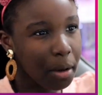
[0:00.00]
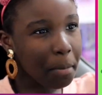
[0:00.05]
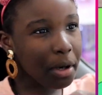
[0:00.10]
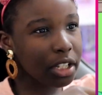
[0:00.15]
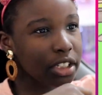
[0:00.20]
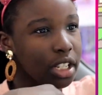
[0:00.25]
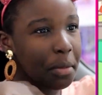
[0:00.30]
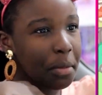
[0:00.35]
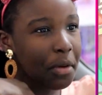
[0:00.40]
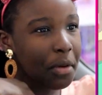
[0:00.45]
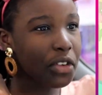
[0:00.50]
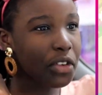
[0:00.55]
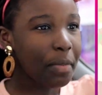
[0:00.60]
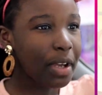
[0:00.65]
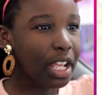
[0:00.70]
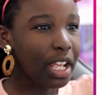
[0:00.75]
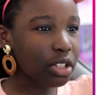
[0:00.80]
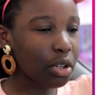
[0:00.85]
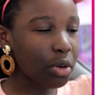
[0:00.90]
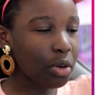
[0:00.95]
But some of the
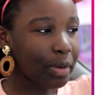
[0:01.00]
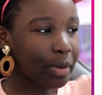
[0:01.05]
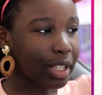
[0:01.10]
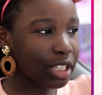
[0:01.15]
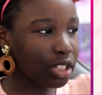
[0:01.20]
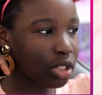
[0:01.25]
bits will be